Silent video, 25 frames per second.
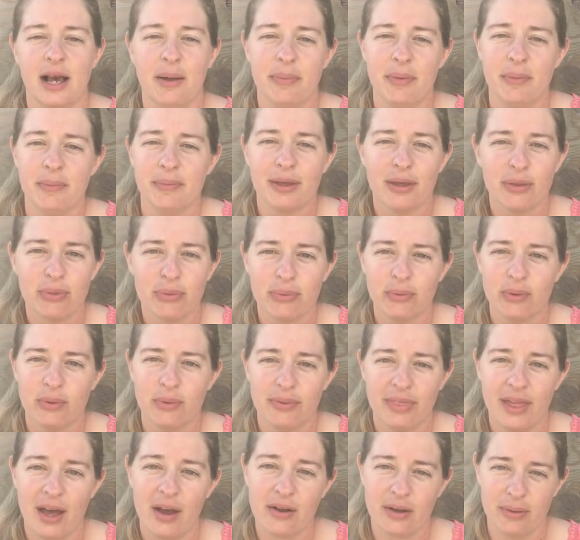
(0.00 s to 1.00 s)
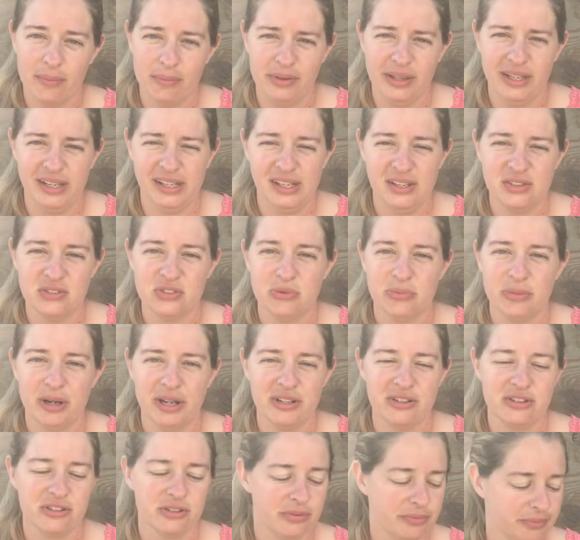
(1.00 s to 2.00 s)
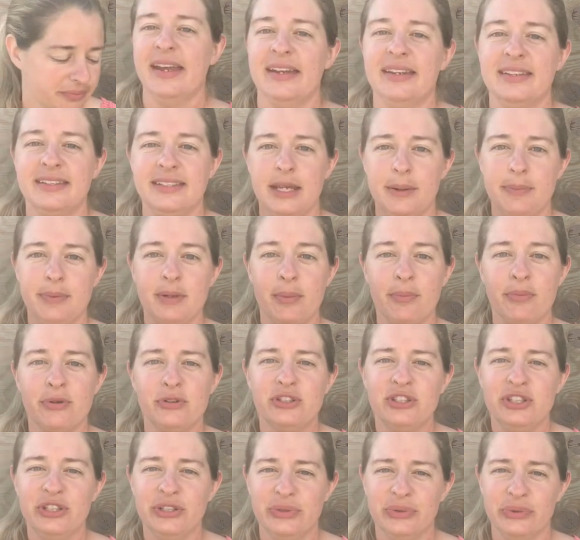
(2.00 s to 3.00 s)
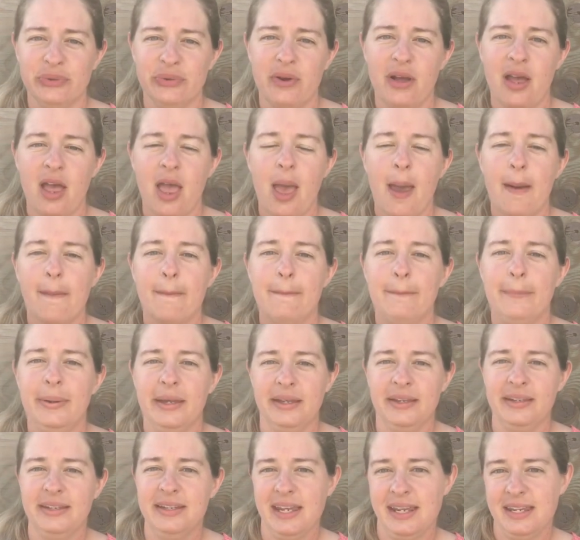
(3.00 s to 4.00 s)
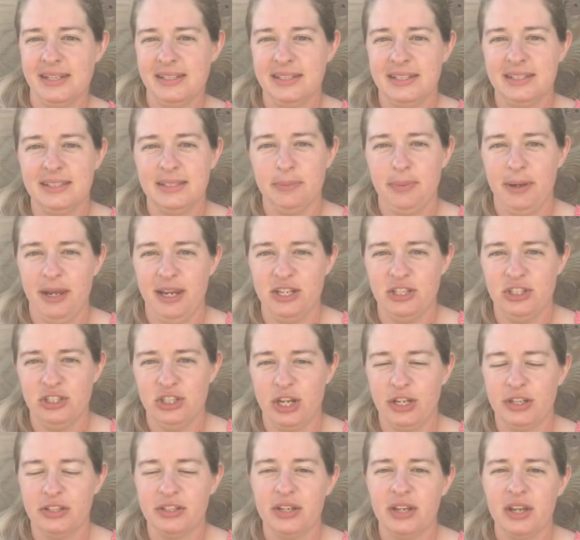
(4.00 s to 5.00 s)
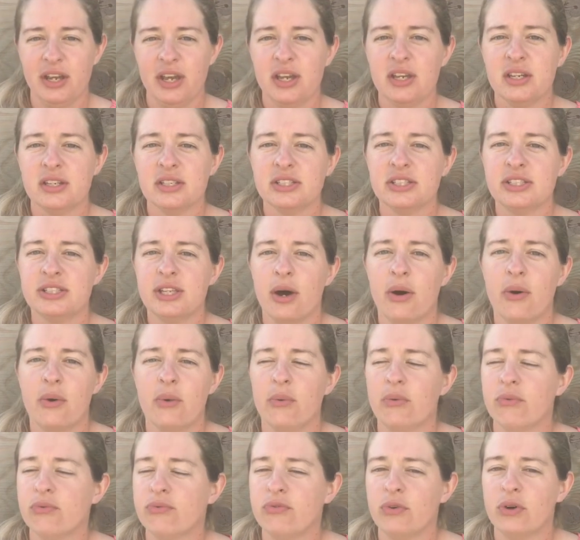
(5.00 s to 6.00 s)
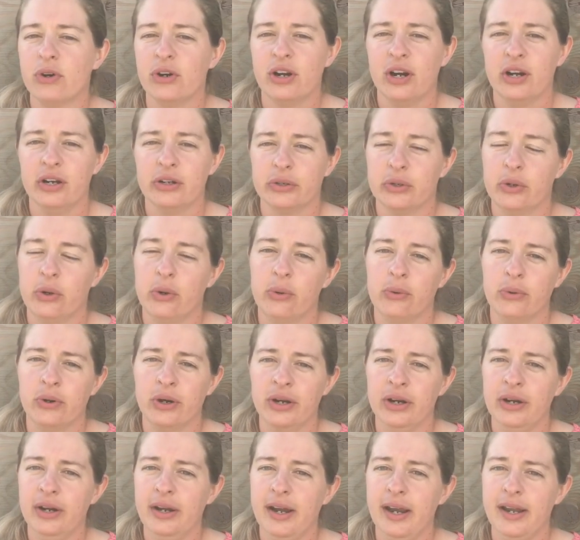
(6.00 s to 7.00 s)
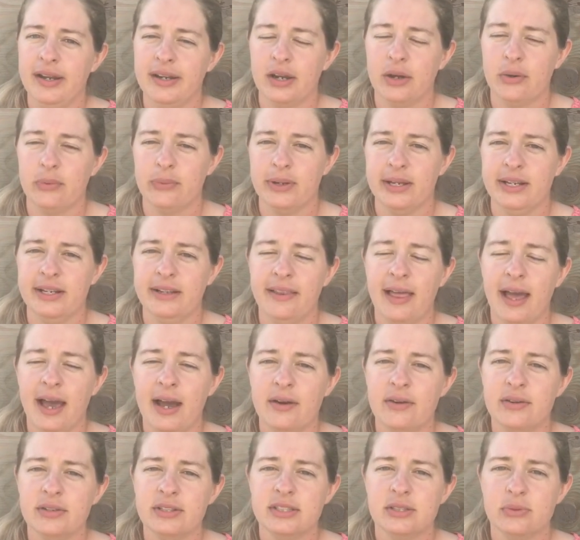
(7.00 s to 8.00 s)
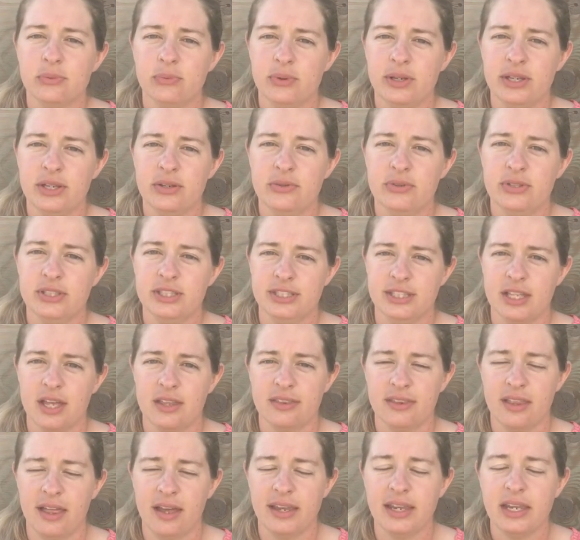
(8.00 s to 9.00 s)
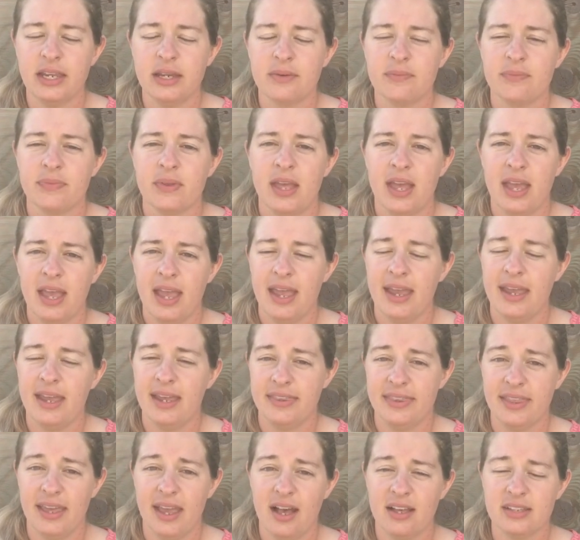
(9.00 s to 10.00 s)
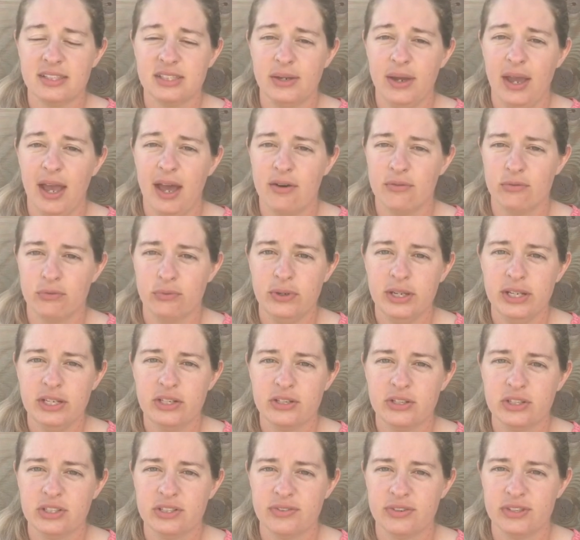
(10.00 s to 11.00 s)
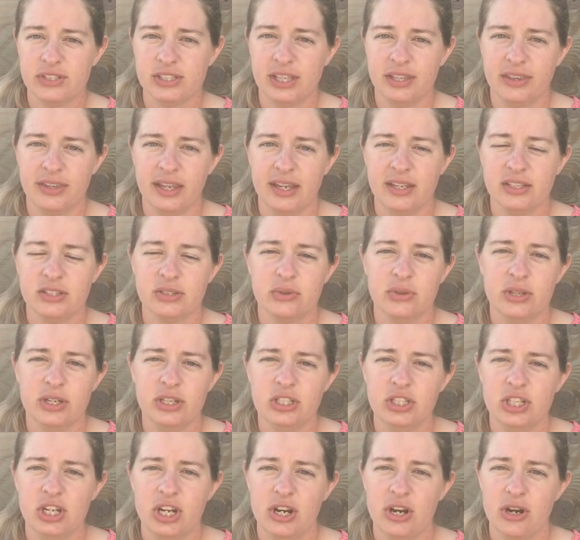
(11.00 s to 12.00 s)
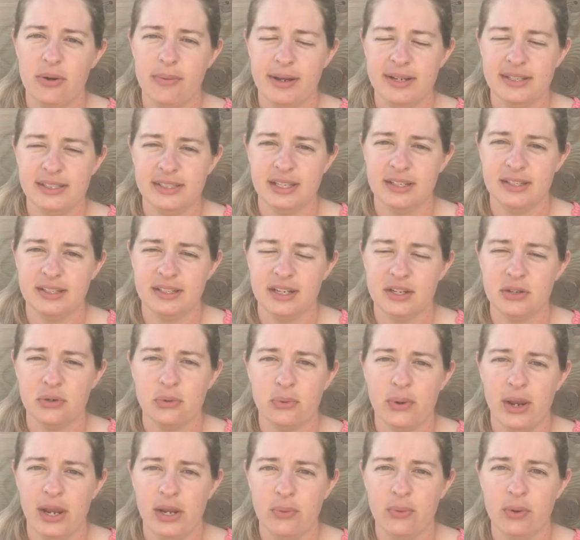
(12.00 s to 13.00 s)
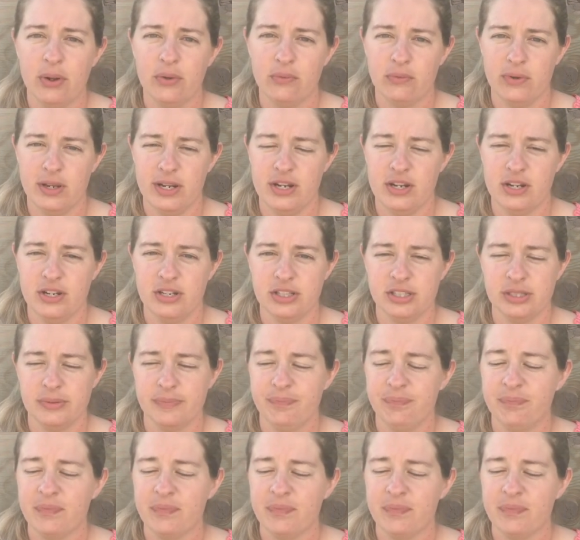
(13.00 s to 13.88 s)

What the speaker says: help them get through it without complaining too much. Tip number 2, build anticipation. So for our core and our read alouds, we use Sunlight, and they also have readers for Sunlight. So this year my son did grade 1 readers,